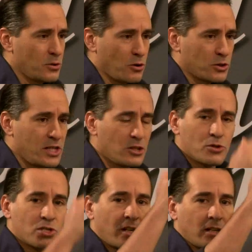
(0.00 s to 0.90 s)
You don't need
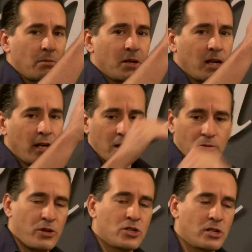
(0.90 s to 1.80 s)
to start at the beginning
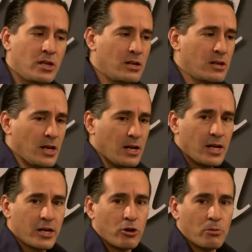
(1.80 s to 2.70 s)
and finish at the end
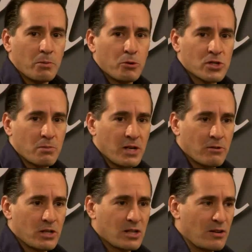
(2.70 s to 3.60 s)
like normal books are being
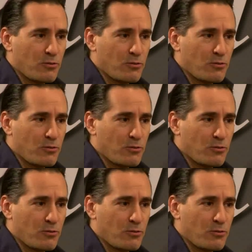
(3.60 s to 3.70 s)
written.